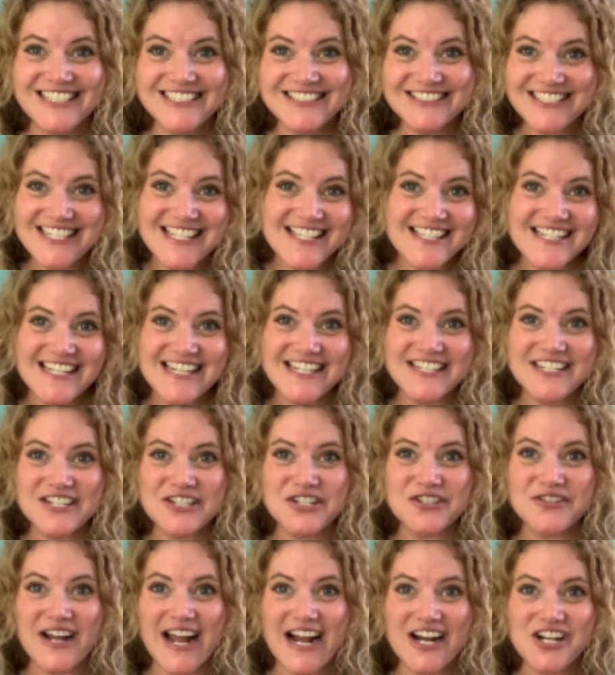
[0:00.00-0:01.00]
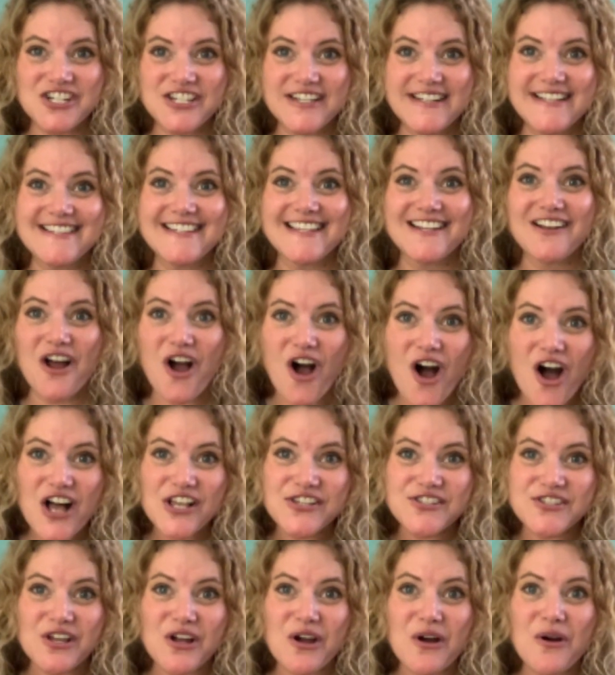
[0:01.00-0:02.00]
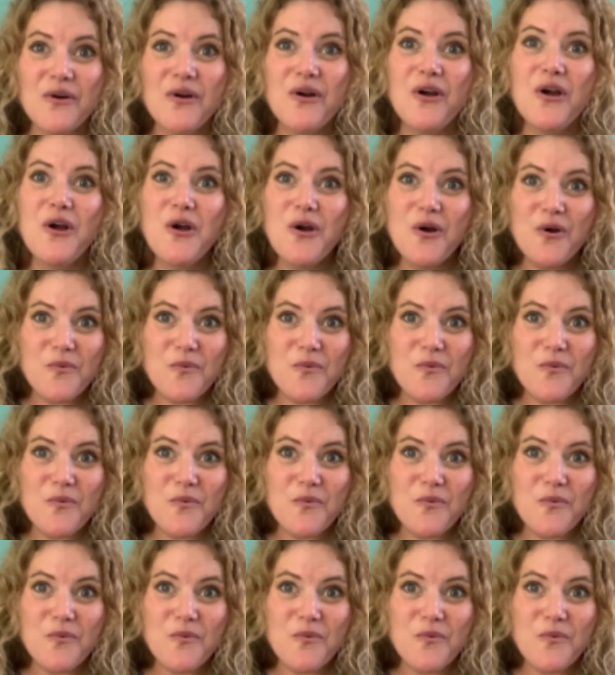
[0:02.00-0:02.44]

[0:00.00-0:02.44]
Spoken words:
listening to directions, and also